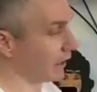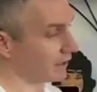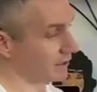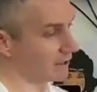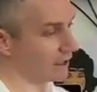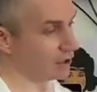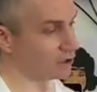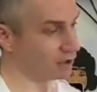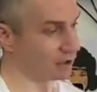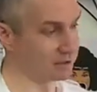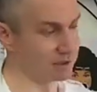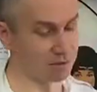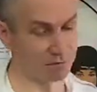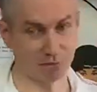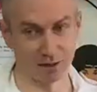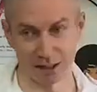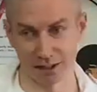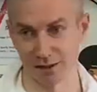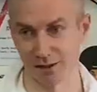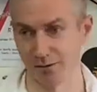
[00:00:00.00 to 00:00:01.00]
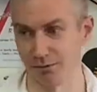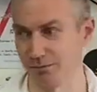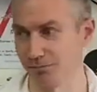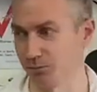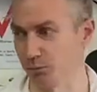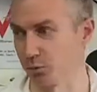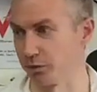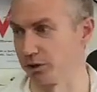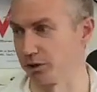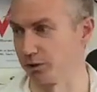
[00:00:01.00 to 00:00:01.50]
extension into video
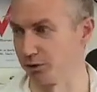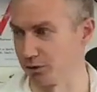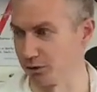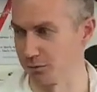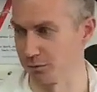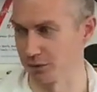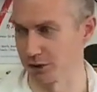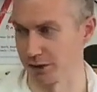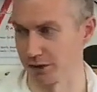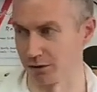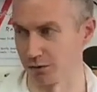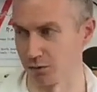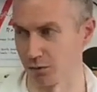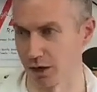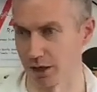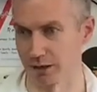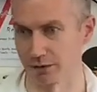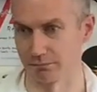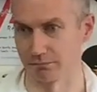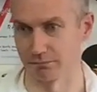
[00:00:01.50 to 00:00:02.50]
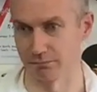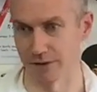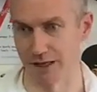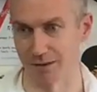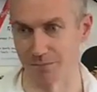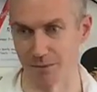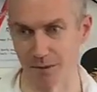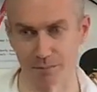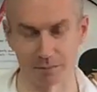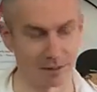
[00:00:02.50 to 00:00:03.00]
with a YouTube channel where I
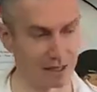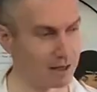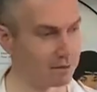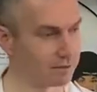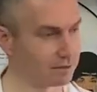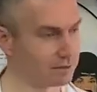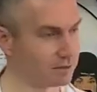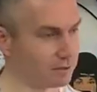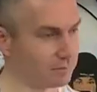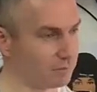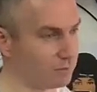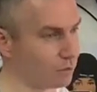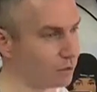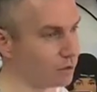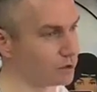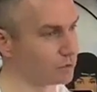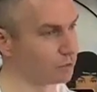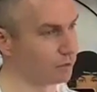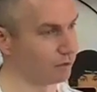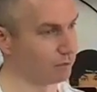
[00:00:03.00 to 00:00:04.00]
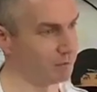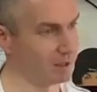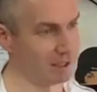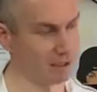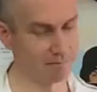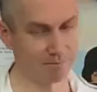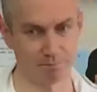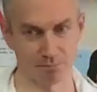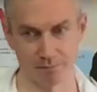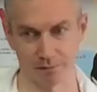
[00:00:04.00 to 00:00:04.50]
take people out into the forest with
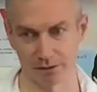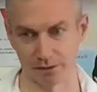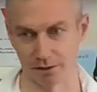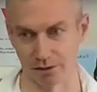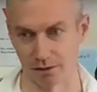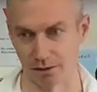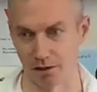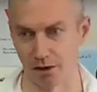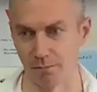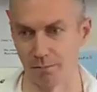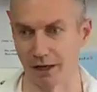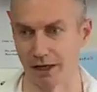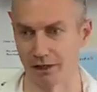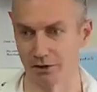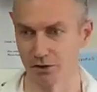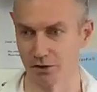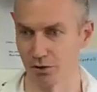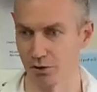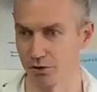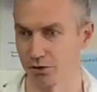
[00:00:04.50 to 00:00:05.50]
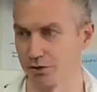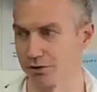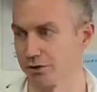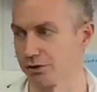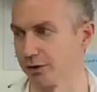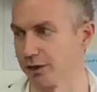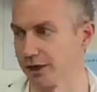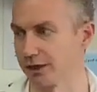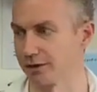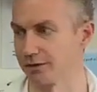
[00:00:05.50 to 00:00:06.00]
me uh, on my excursions
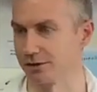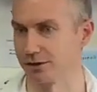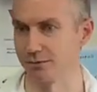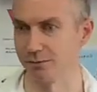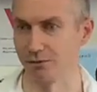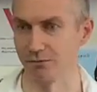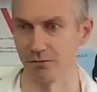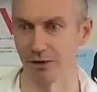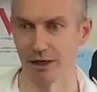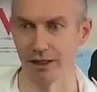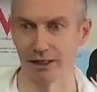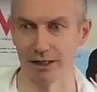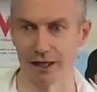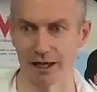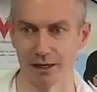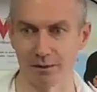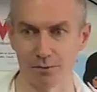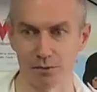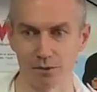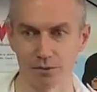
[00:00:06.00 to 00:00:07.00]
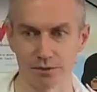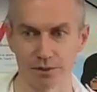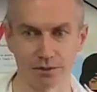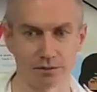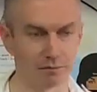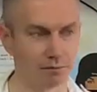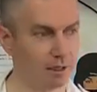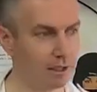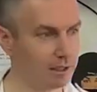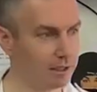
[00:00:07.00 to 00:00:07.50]
so they can see me finding animals
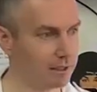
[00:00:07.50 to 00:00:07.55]
and